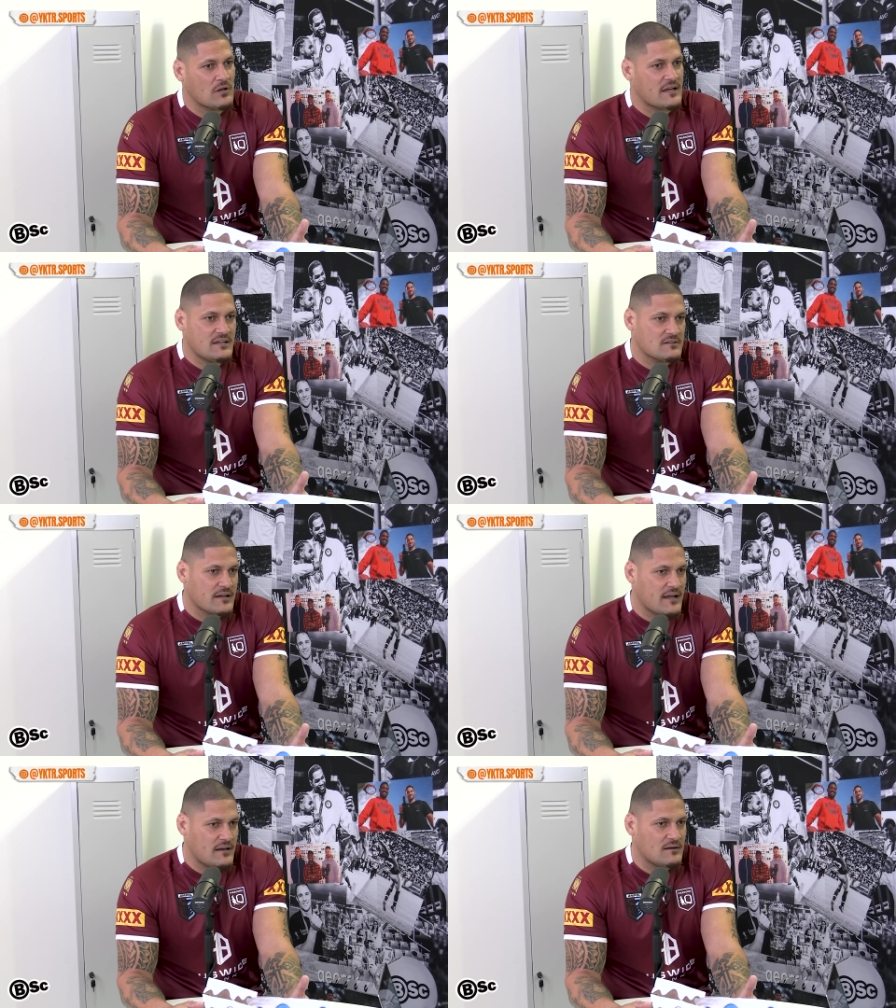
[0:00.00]

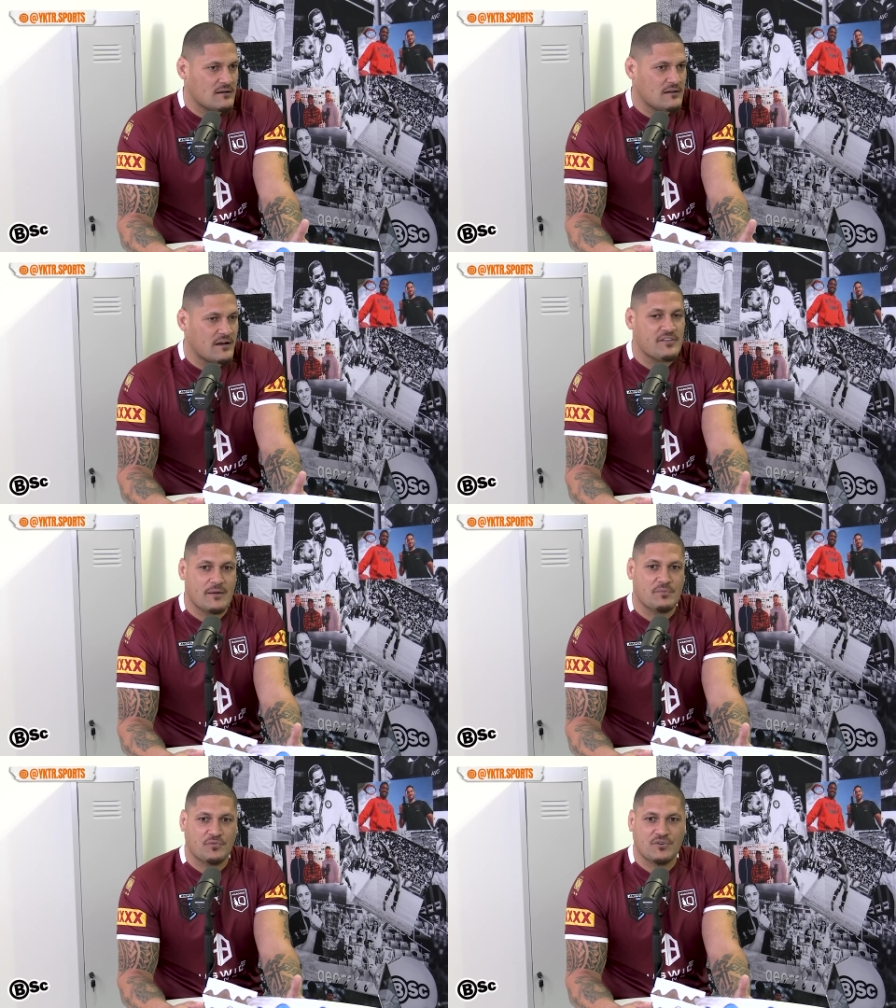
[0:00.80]
And the
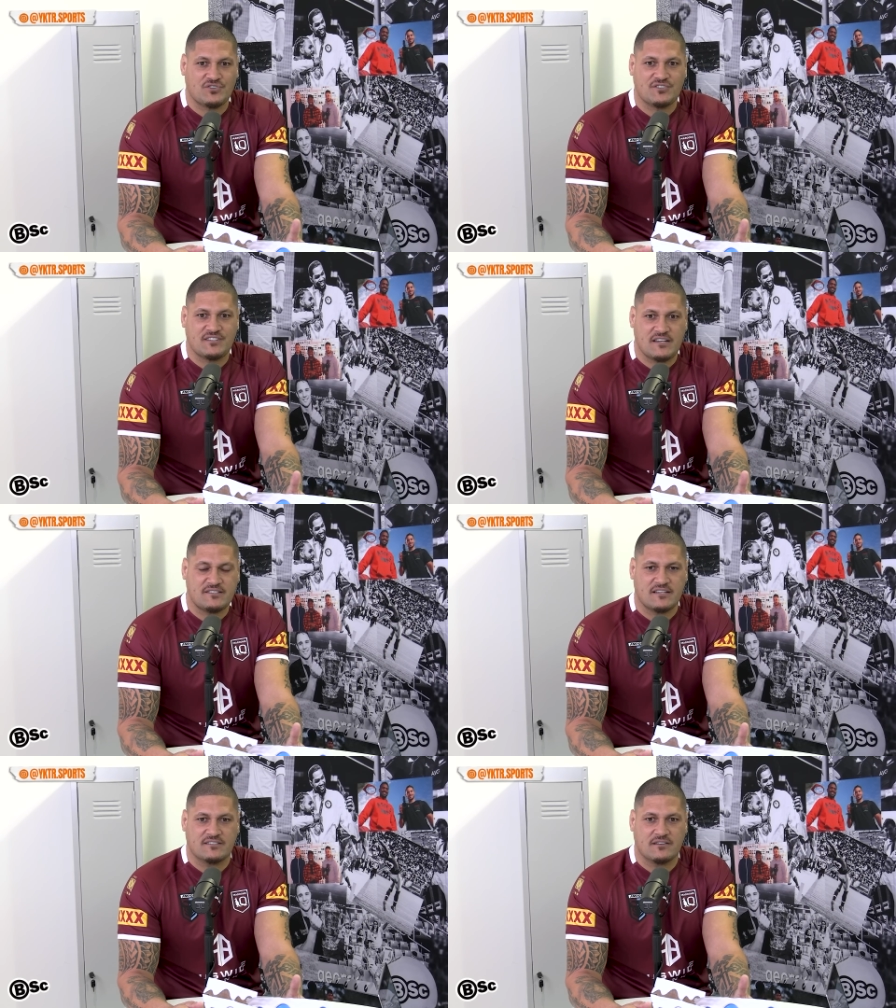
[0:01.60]
number 3 jersey is
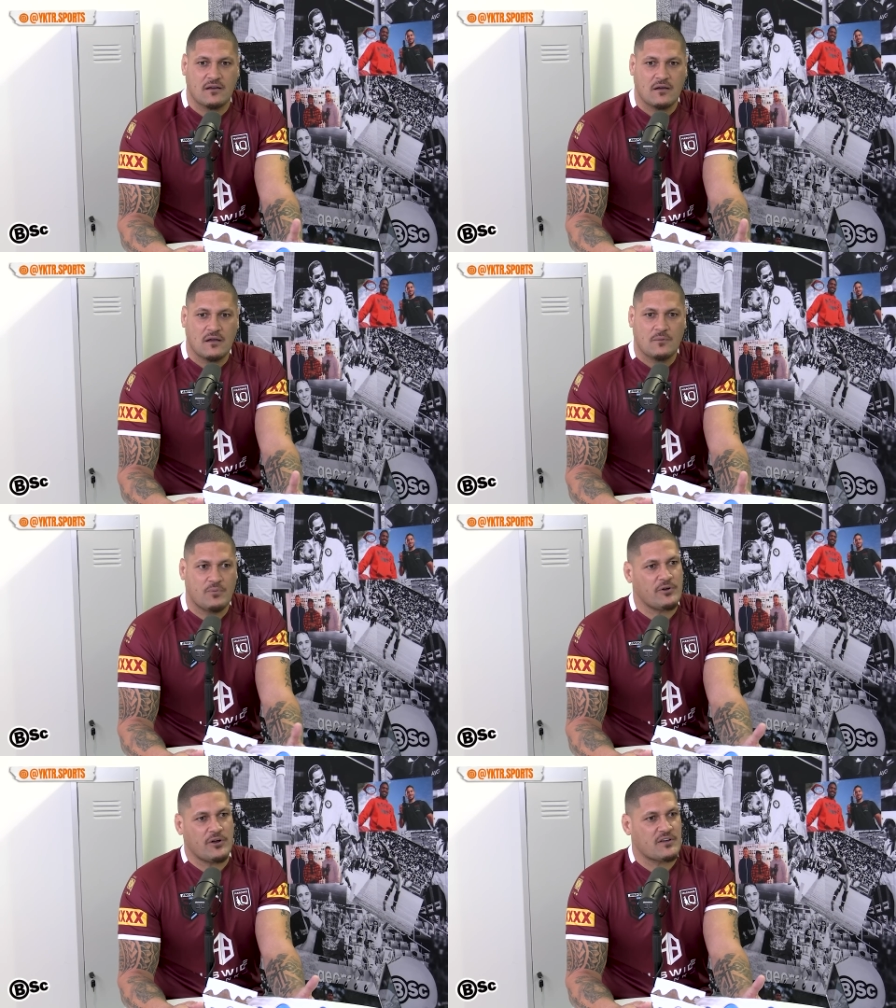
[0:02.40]
his.
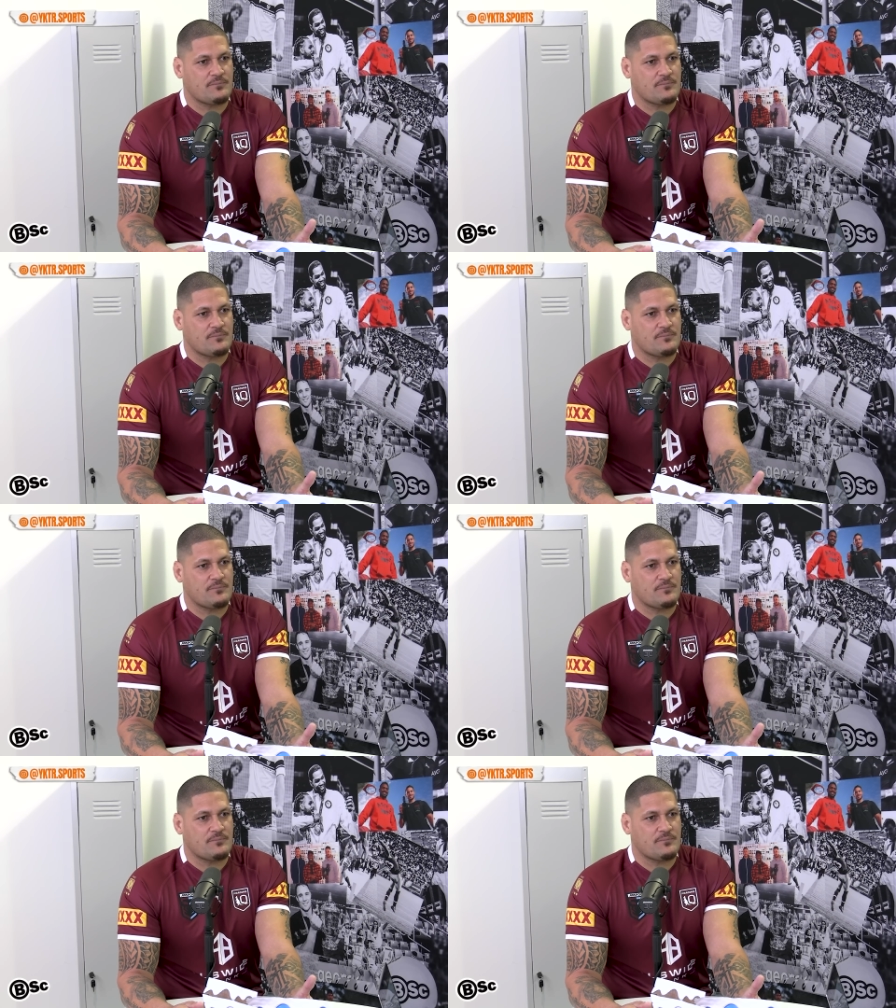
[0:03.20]
Birdo